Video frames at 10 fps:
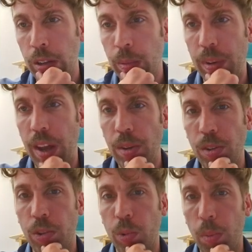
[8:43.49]
We'll now
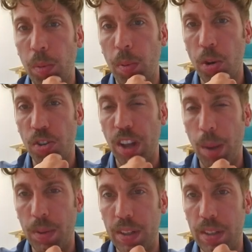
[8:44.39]
use the 1 proportion
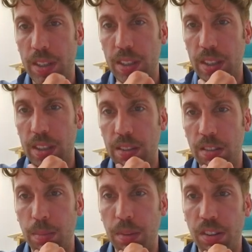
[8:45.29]
applet to conduct the
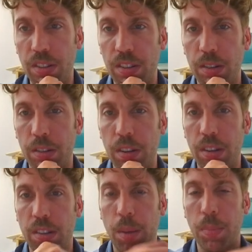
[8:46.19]
simulation
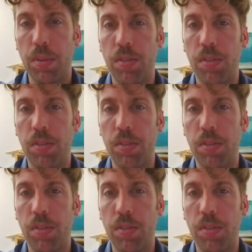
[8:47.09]
example.